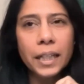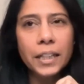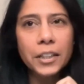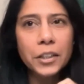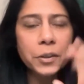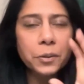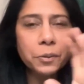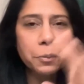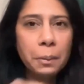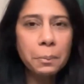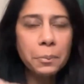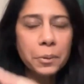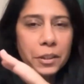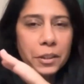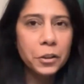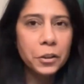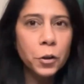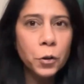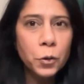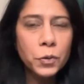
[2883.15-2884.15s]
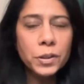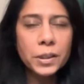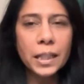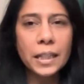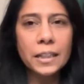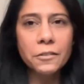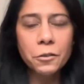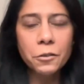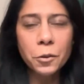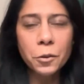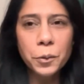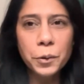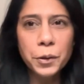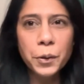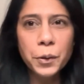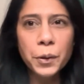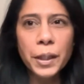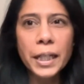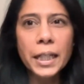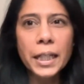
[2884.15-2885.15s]
And I just remember in the notes, kind of while we
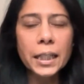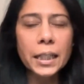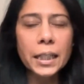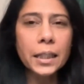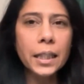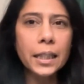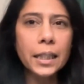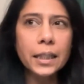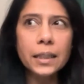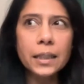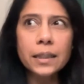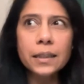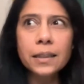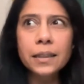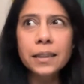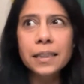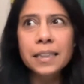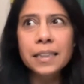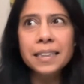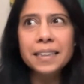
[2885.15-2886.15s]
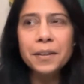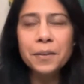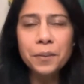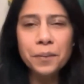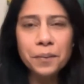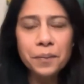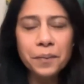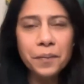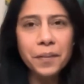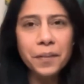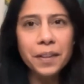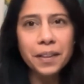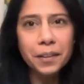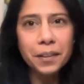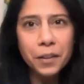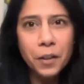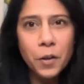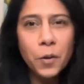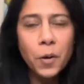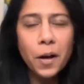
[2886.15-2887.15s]
were creating, like
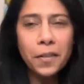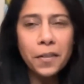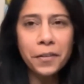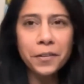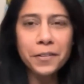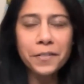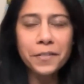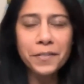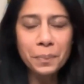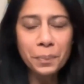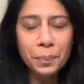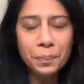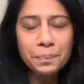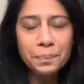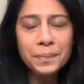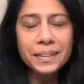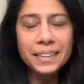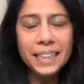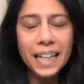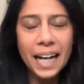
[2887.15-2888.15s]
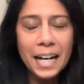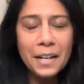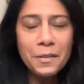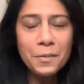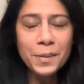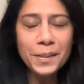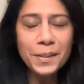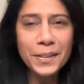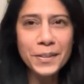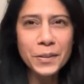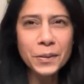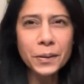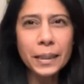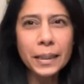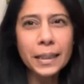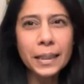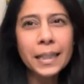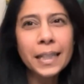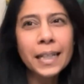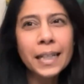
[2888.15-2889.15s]
the co-author of the guide was also
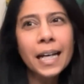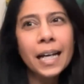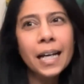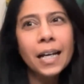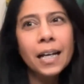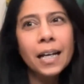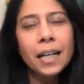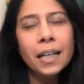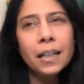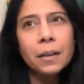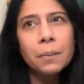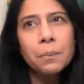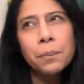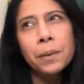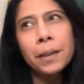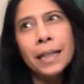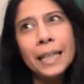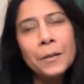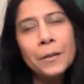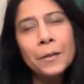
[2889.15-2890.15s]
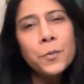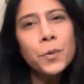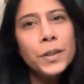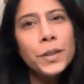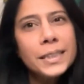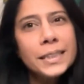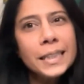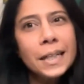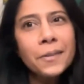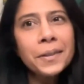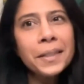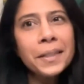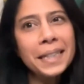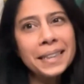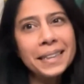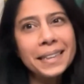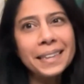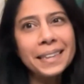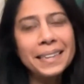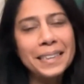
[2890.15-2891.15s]
like, but it would sound
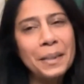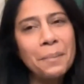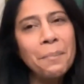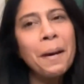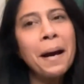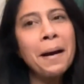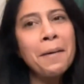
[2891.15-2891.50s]
like this.